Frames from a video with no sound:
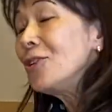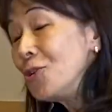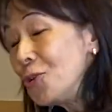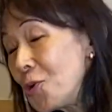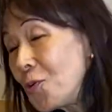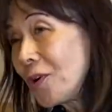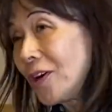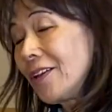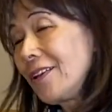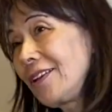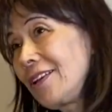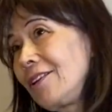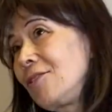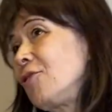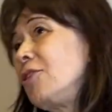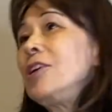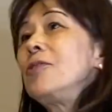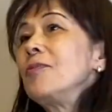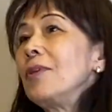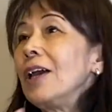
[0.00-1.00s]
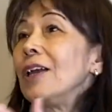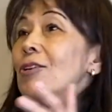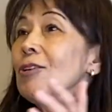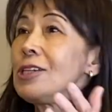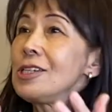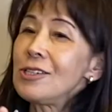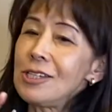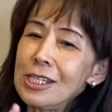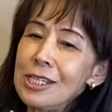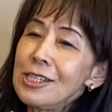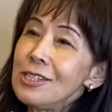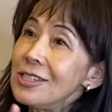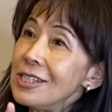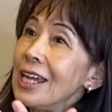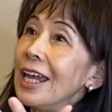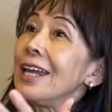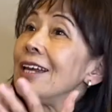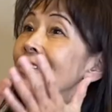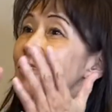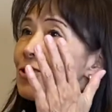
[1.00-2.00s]
New one. It
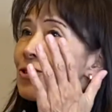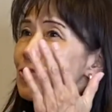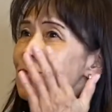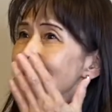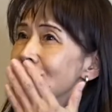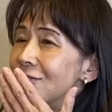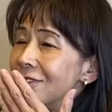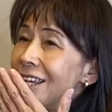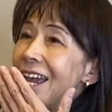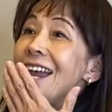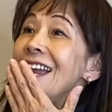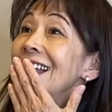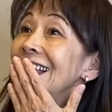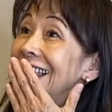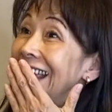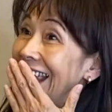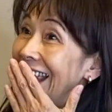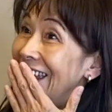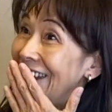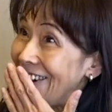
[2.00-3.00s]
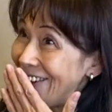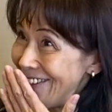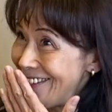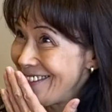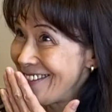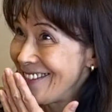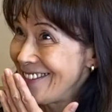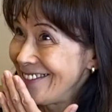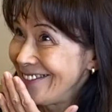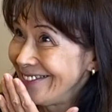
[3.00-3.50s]
takes 10 years